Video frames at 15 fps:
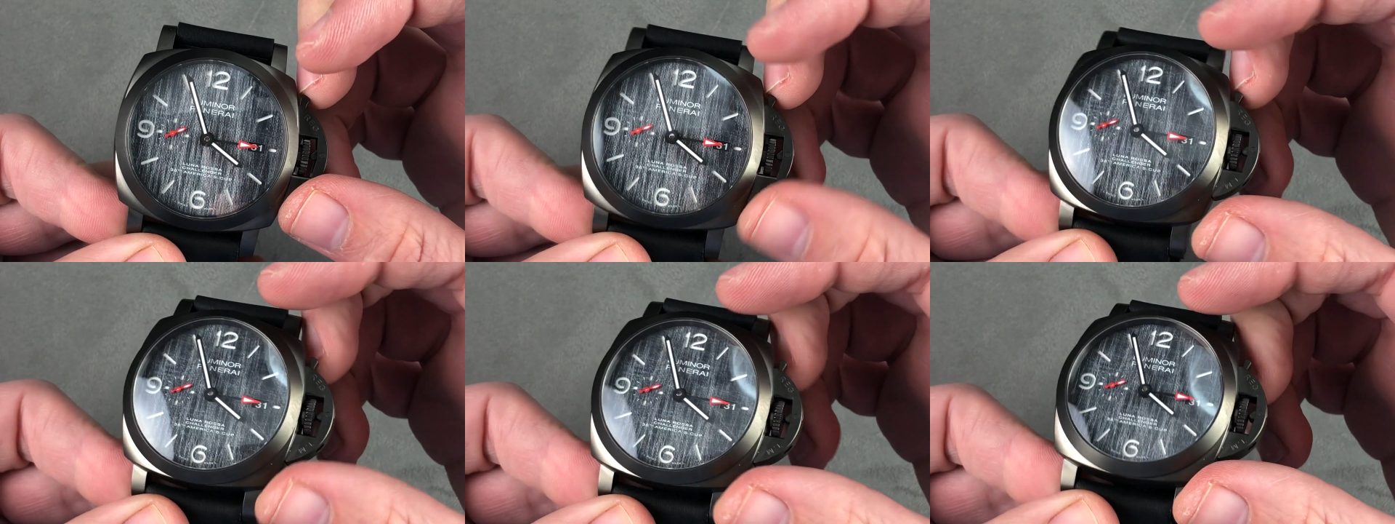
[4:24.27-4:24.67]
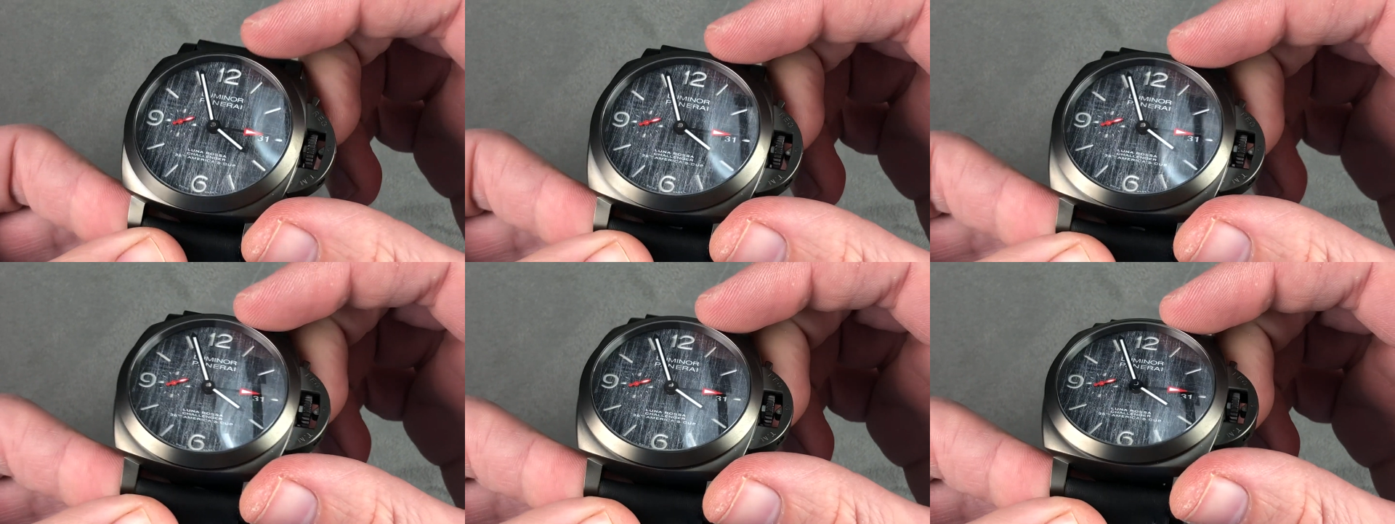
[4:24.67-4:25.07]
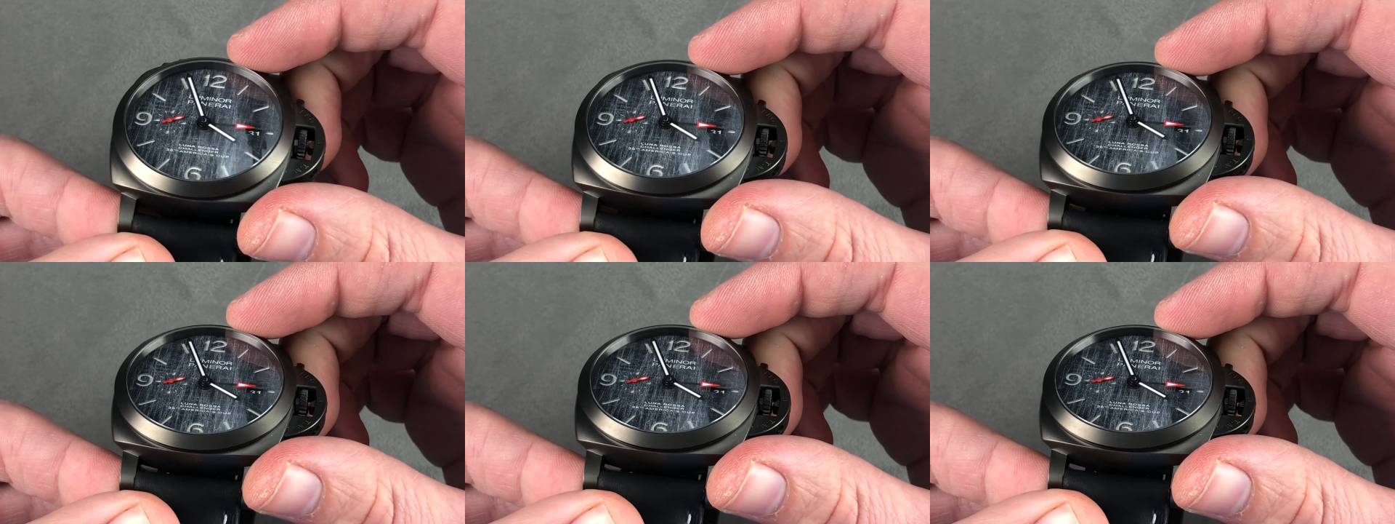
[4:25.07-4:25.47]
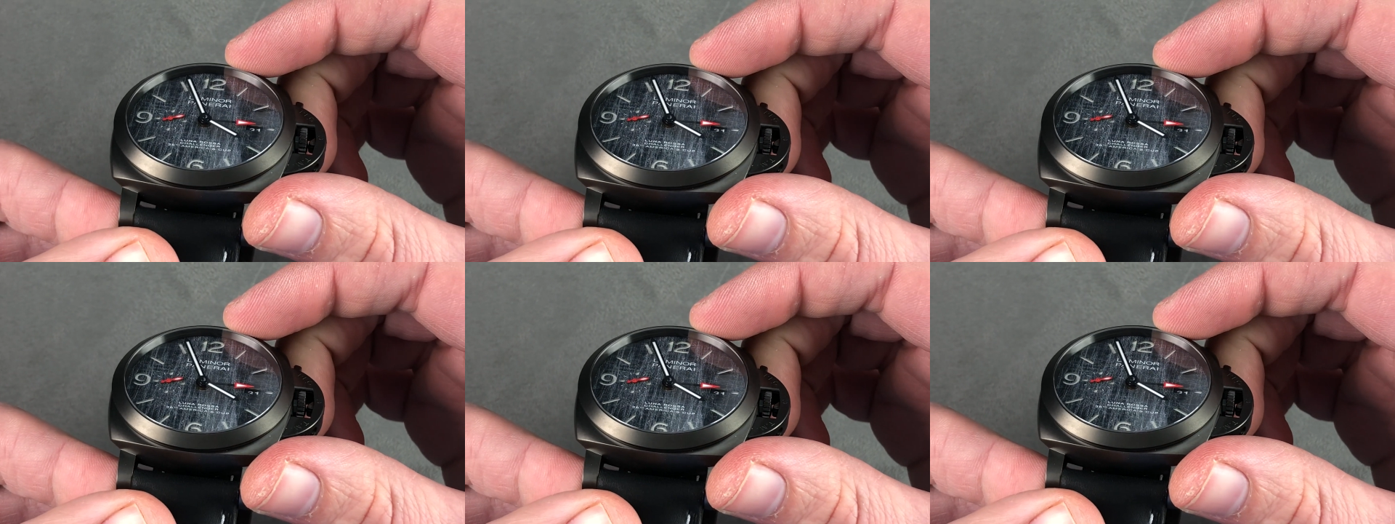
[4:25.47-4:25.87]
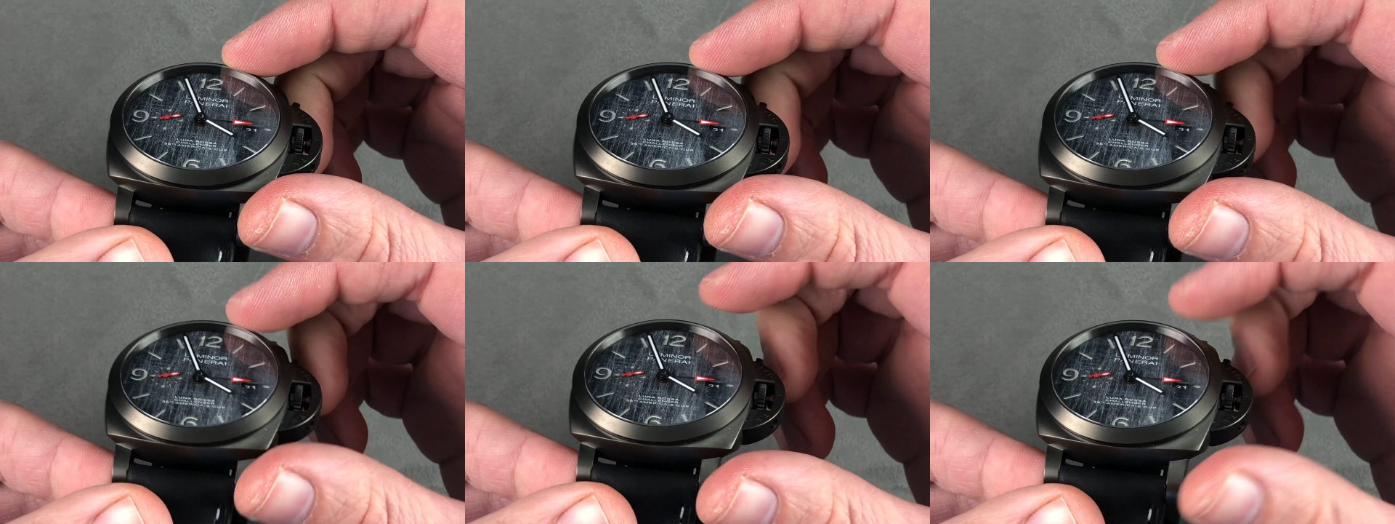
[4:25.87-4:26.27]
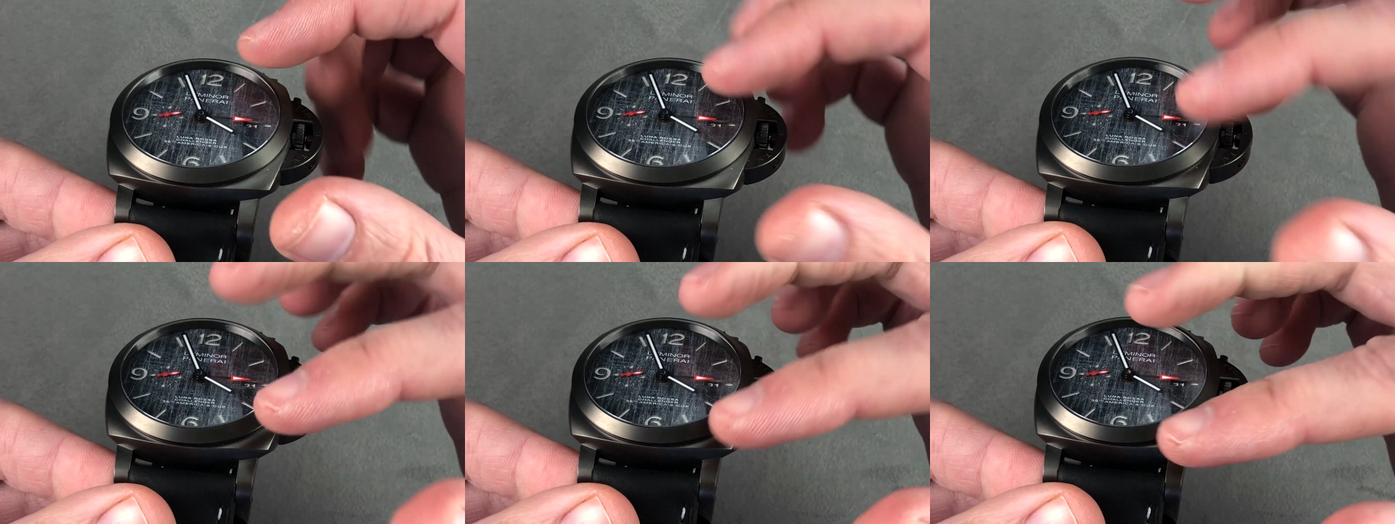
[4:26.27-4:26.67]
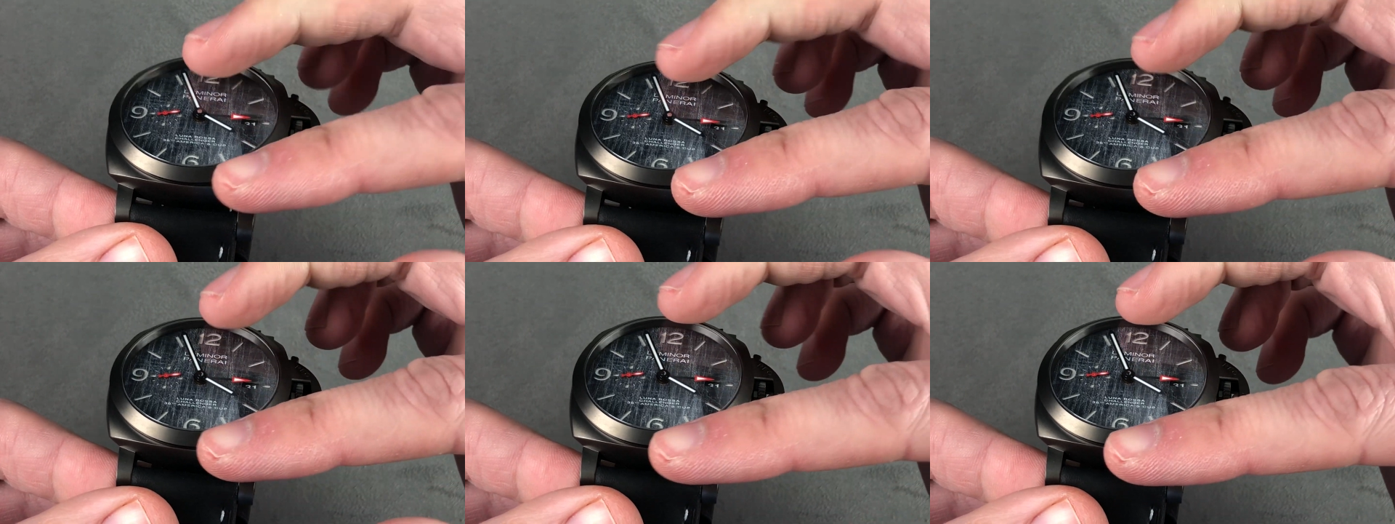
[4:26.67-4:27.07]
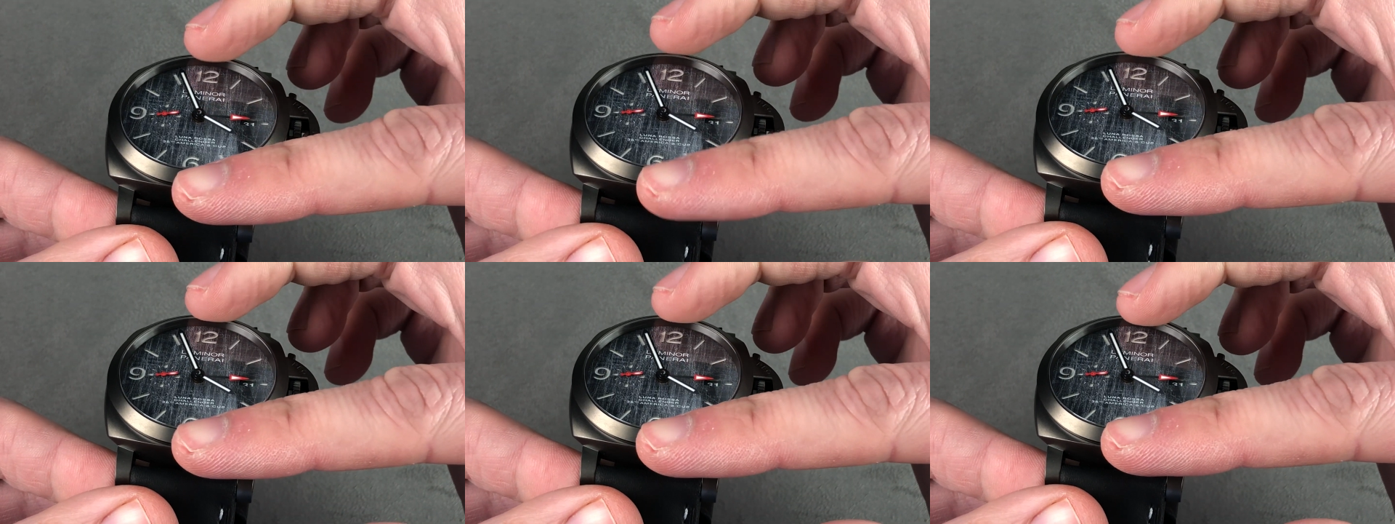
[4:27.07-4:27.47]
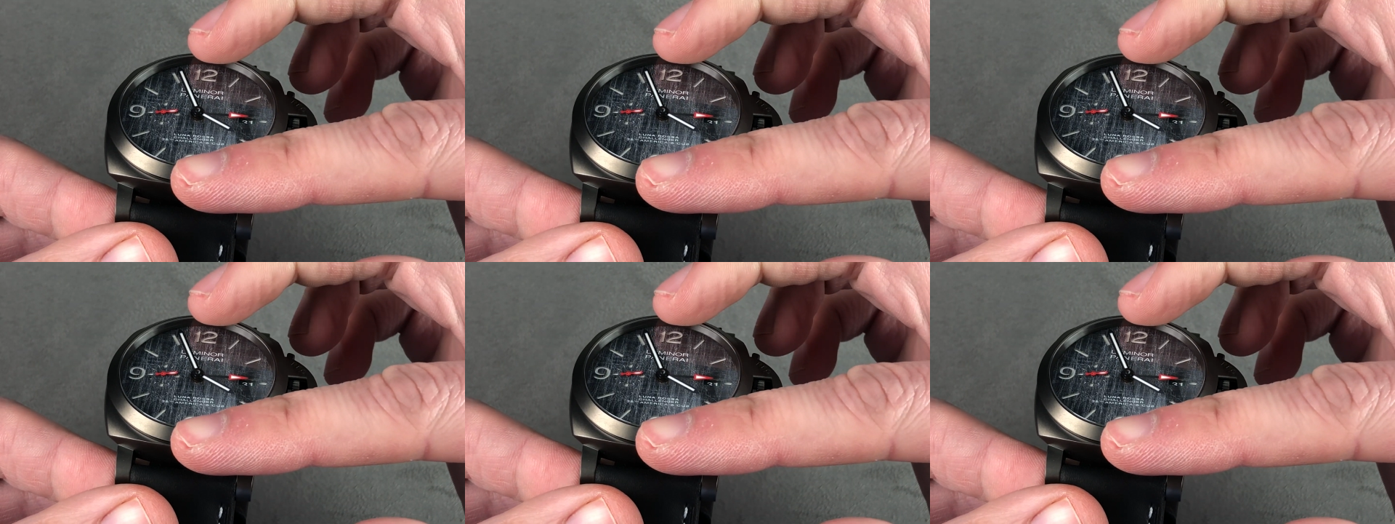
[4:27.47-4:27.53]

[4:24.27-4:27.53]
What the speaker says: No face is visible, so there are no lips to read.